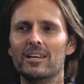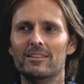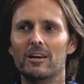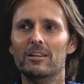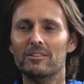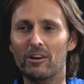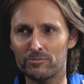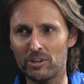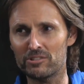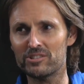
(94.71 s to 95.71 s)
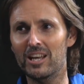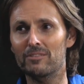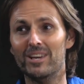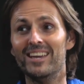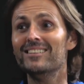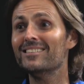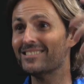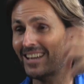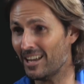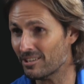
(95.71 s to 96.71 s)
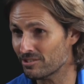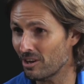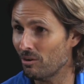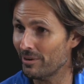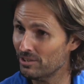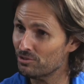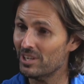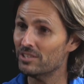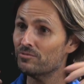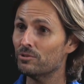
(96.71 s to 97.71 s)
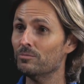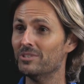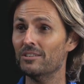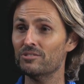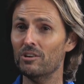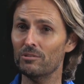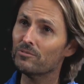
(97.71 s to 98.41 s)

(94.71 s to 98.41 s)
that, of God's love enters our soul and transforms our soul.